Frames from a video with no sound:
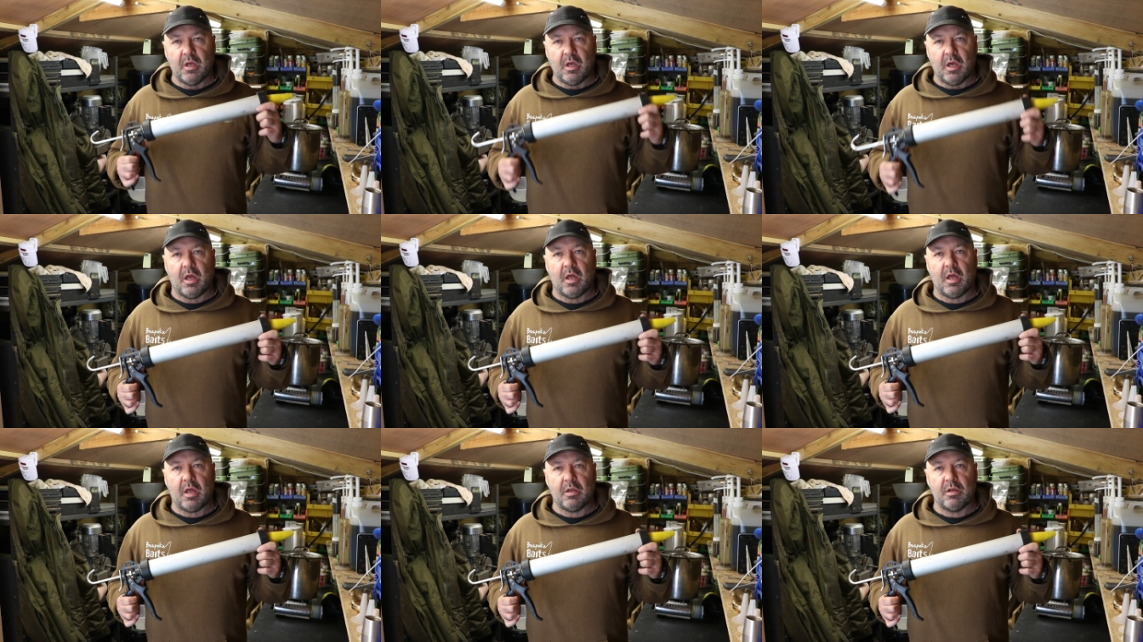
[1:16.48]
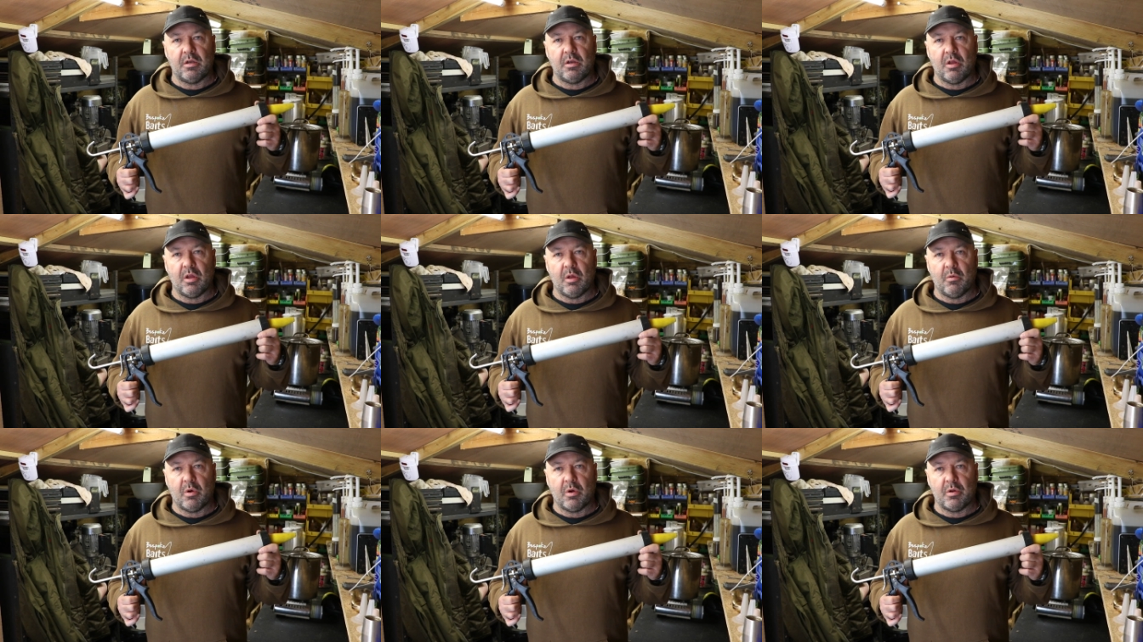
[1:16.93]
and the
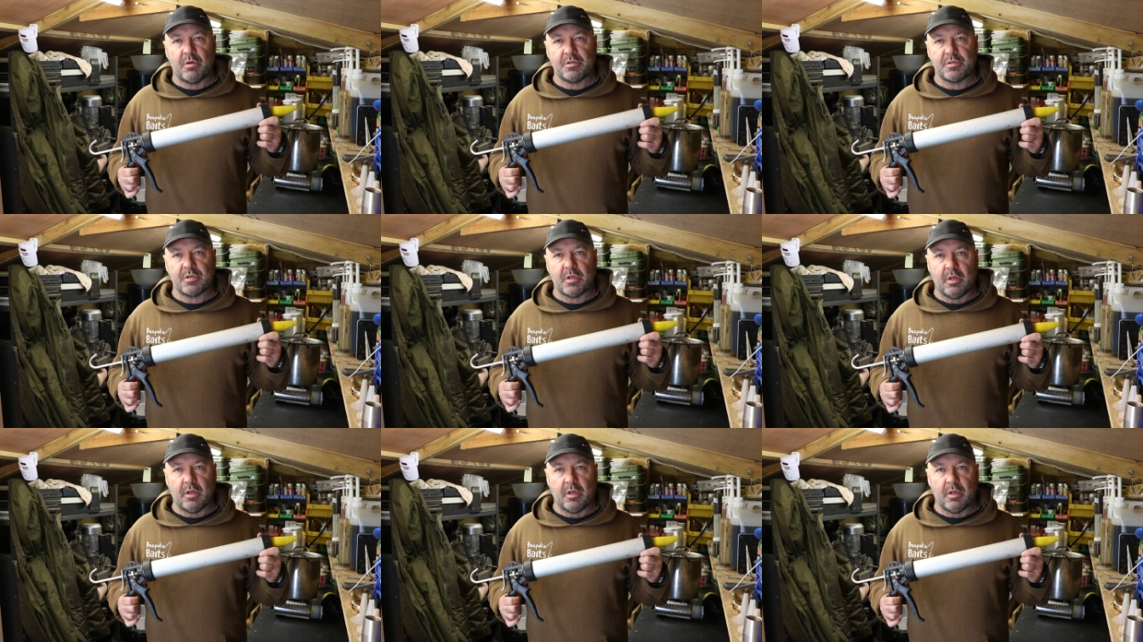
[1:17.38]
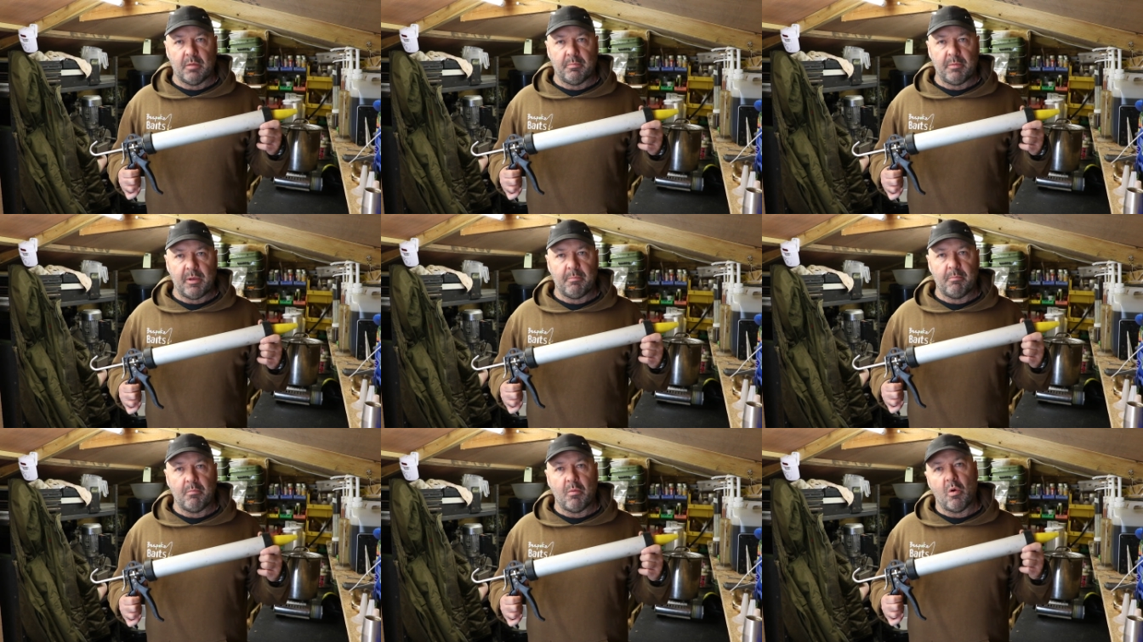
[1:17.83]
other one's a little
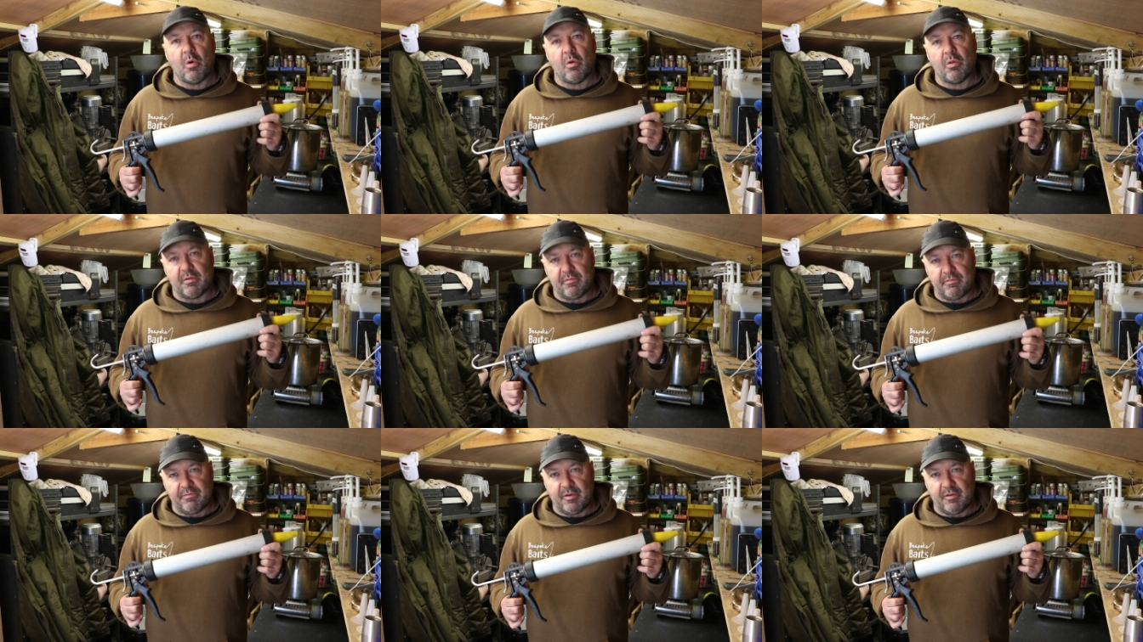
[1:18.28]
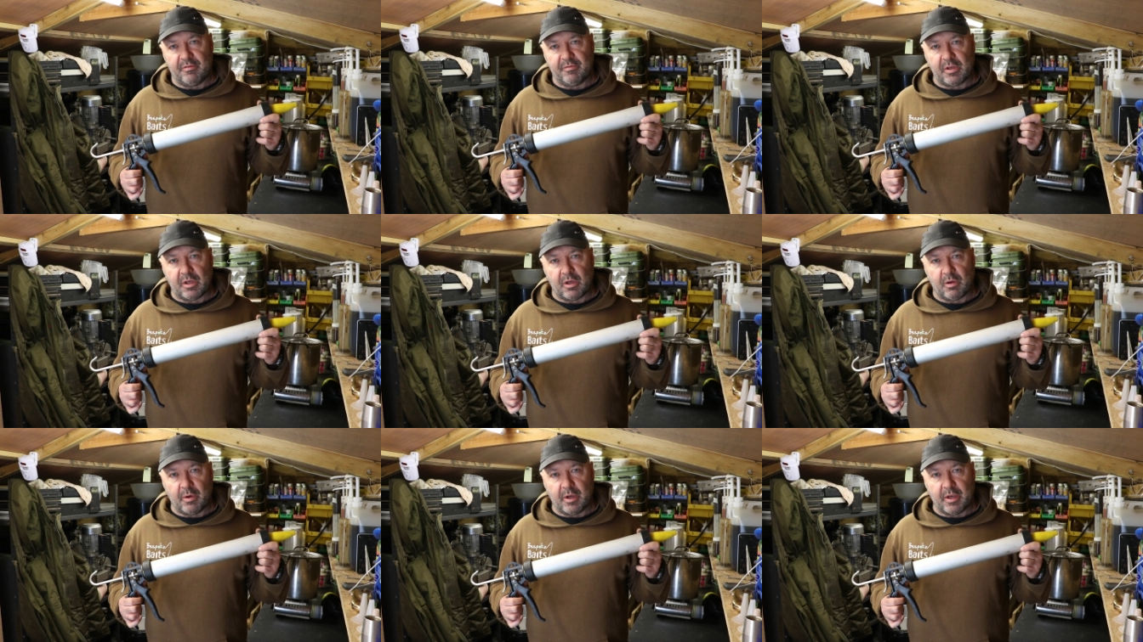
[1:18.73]
bit more than
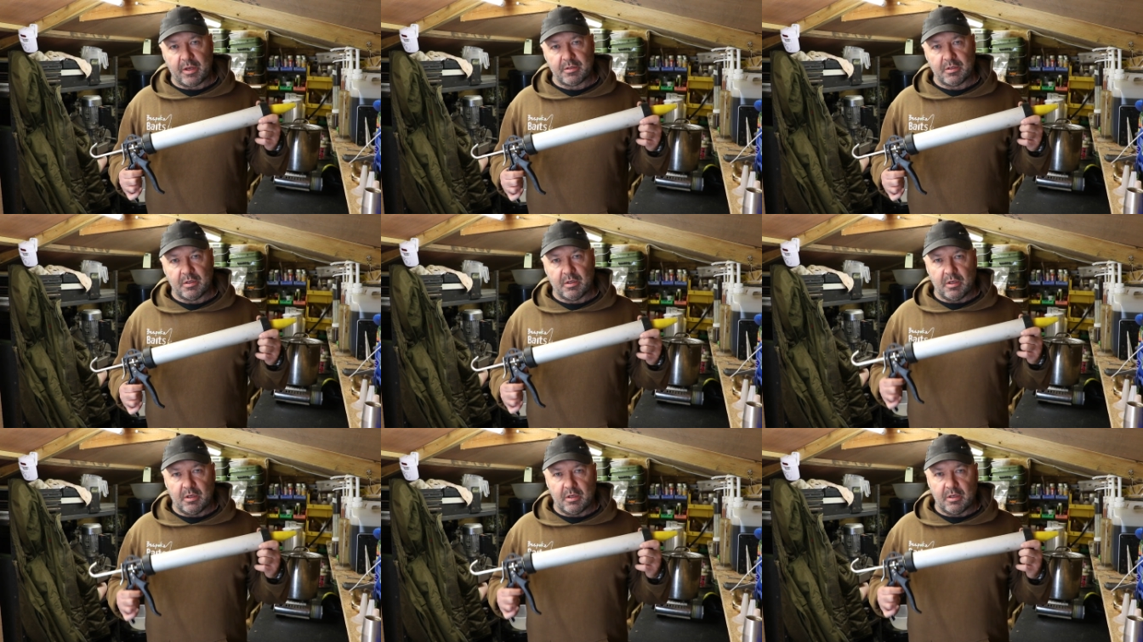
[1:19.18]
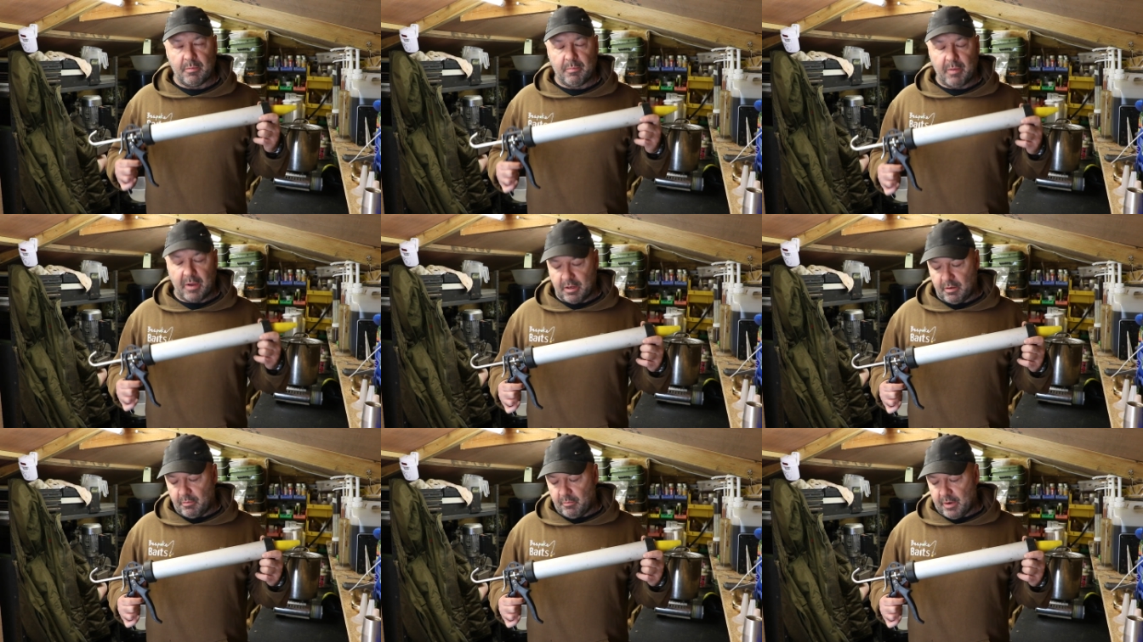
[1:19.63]
50 quid
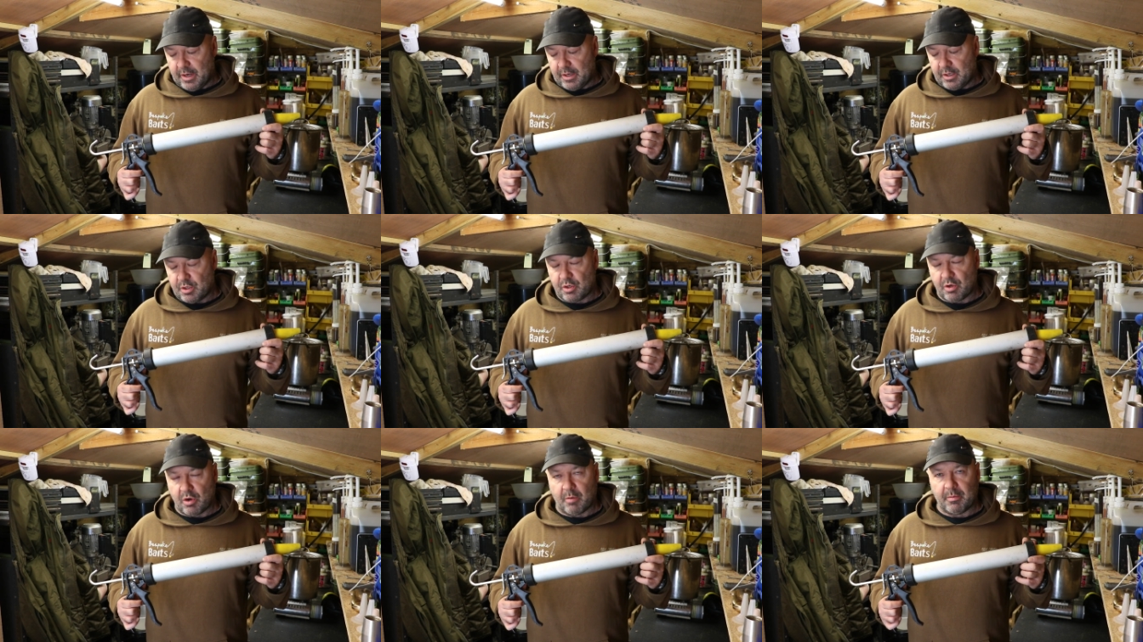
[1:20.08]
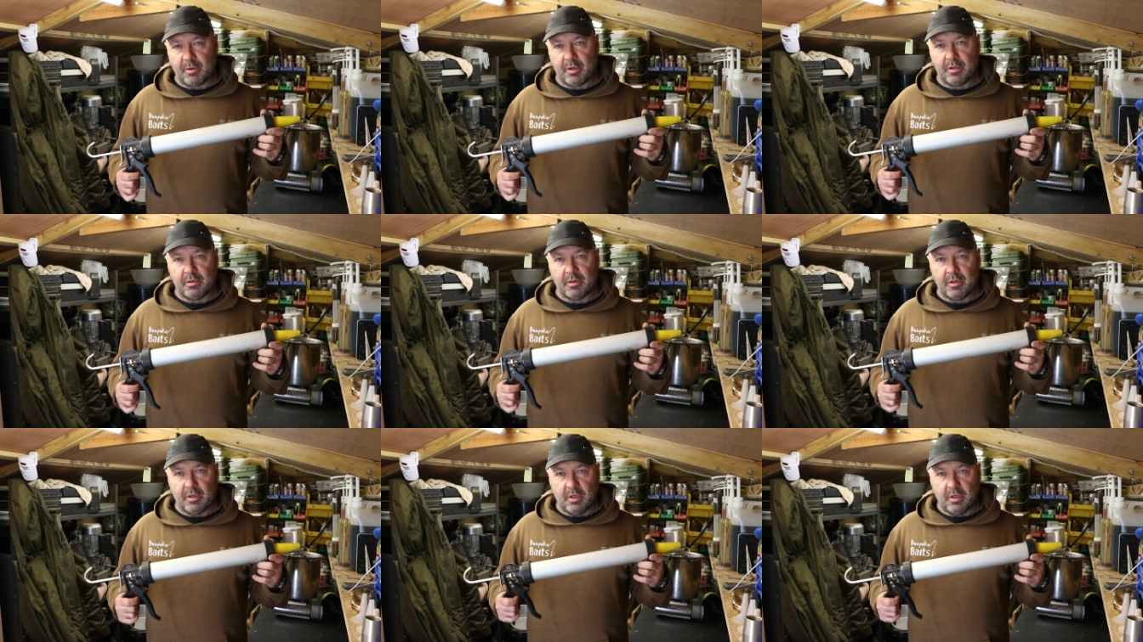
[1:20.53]
depending where you're shopping.